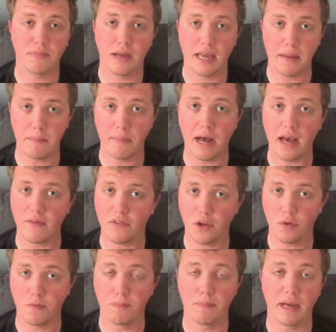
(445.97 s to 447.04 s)
in my
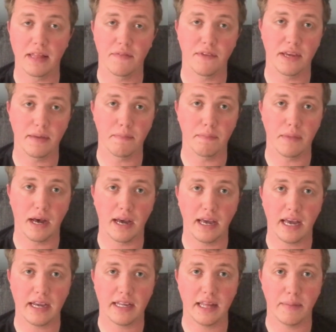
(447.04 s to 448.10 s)
view, benefited my
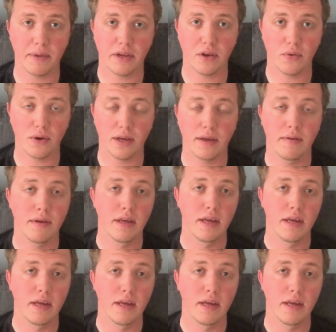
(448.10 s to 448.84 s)
academic career,